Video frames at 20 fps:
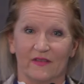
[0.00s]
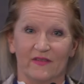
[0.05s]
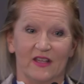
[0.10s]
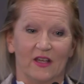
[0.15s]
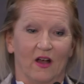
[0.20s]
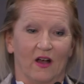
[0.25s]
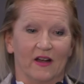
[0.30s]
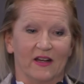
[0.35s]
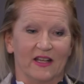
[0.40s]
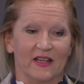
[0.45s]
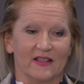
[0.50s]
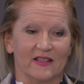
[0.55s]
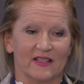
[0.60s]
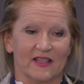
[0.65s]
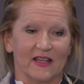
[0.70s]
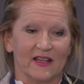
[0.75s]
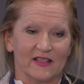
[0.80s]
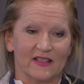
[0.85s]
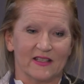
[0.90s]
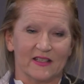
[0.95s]
of the audience
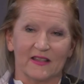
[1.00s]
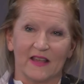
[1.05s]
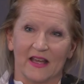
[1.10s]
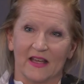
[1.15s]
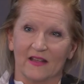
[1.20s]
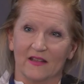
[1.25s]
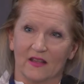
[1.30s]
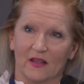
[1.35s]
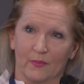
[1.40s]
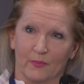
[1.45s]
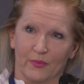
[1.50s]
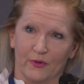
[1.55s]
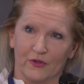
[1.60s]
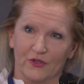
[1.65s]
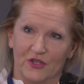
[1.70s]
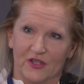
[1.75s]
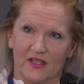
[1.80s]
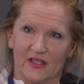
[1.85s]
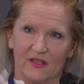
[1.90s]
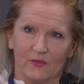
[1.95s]
thinks that the
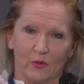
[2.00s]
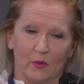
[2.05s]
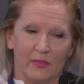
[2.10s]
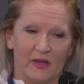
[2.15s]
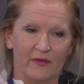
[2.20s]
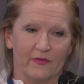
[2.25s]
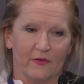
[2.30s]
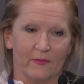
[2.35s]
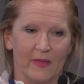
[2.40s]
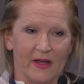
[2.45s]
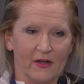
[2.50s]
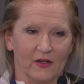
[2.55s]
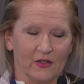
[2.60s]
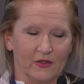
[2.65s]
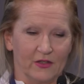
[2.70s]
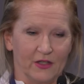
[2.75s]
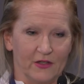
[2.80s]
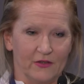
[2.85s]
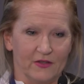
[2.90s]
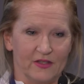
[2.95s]
purchases will be for
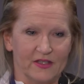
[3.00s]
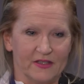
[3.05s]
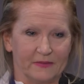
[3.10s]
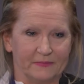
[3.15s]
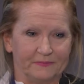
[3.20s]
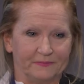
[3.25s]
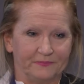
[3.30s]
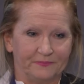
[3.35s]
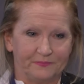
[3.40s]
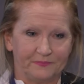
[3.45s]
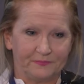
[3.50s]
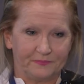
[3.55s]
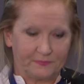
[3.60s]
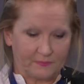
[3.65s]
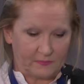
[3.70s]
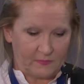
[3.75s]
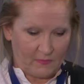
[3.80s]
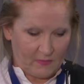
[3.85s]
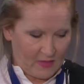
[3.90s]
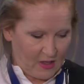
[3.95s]
medical use.
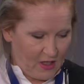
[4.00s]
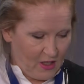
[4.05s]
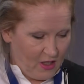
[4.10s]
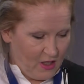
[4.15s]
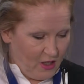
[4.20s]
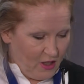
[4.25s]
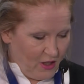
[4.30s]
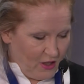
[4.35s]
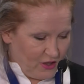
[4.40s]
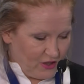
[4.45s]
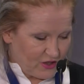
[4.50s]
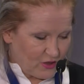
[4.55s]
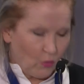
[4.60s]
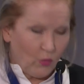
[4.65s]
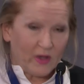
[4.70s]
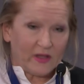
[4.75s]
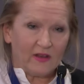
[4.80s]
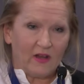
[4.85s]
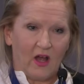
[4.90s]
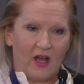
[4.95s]
So
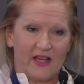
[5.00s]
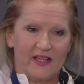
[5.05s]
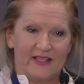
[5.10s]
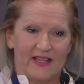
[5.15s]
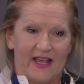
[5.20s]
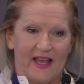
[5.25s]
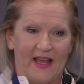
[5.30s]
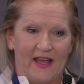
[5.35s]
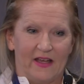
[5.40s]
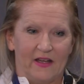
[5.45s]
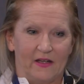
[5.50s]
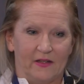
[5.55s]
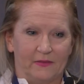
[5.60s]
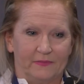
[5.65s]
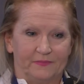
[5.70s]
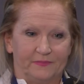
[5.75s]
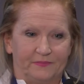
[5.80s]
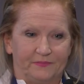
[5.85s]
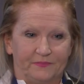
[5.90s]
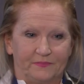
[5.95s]
what lies ahead?
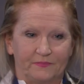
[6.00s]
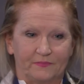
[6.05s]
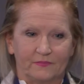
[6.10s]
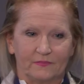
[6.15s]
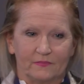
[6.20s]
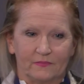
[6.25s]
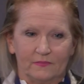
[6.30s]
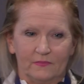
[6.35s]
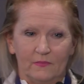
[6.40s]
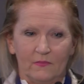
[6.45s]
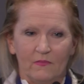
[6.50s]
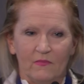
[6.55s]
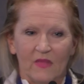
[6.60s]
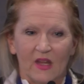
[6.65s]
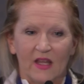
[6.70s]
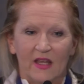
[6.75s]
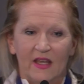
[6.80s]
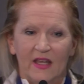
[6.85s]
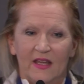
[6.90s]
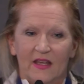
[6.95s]

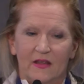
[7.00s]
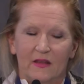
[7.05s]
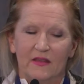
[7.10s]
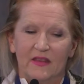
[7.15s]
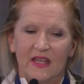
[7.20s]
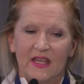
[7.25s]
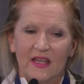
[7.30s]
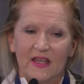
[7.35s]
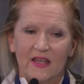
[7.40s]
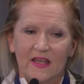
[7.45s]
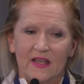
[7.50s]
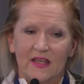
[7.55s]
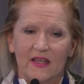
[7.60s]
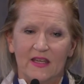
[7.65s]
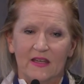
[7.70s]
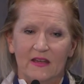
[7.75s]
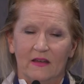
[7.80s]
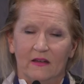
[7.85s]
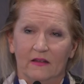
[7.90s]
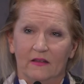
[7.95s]

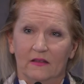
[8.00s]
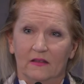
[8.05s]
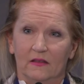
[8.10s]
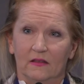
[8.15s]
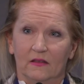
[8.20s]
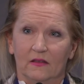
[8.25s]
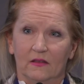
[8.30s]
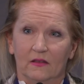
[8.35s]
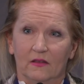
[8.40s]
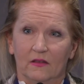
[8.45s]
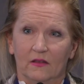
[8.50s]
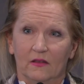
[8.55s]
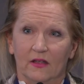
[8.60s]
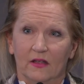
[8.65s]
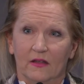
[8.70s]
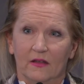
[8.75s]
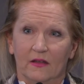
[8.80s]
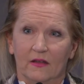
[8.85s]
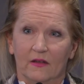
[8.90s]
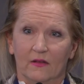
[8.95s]
The
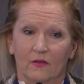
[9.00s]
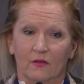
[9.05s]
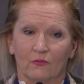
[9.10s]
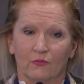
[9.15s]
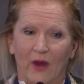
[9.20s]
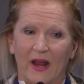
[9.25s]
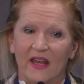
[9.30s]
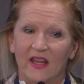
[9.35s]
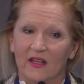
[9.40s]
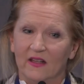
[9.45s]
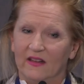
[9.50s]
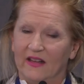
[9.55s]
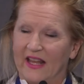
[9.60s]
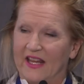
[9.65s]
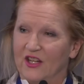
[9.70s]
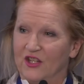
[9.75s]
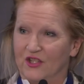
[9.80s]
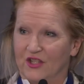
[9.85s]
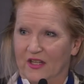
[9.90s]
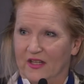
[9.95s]

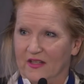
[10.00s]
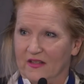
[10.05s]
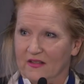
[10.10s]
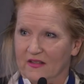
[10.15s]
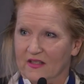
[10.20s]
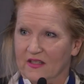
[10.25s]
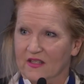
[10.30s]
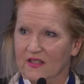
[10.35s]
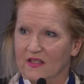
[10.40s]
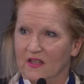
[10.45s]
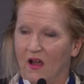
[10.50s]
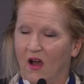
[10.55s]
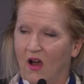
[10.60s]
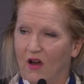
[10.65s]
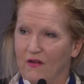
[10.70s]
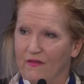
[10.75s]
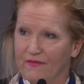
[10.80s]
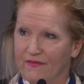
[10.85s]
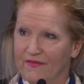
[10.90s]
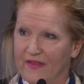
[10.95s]
regulations
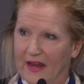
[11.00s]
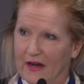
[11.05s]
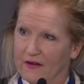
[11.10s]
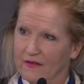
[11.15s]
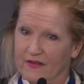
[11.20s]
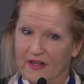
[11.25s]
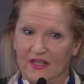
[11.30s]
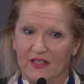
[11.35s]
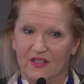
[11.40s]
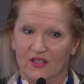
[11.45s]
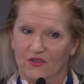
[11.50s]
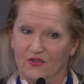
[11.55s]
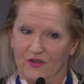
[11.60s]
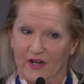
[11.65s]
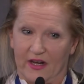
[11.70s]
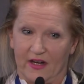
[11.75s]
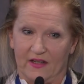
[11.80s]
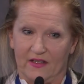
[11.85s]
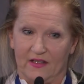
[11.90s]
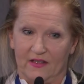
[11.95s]
are very
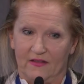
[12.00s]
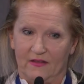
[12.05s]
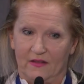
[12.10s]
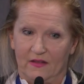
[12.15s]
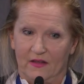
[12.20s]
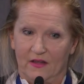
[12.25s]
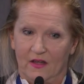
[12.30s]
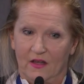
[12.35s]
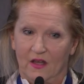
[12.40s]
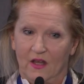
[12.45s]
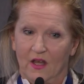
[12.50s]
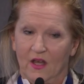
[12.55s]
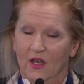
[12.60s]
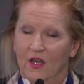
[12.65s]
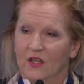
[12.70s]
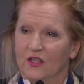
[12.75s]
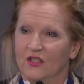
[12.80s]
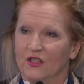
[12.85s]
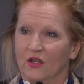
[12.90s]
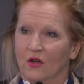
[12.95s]
strict.
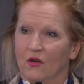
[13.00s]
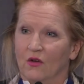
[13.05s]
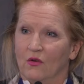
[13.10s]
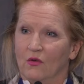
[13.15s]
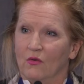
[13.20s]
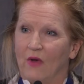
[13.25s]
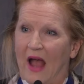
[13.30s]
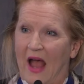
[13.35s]
So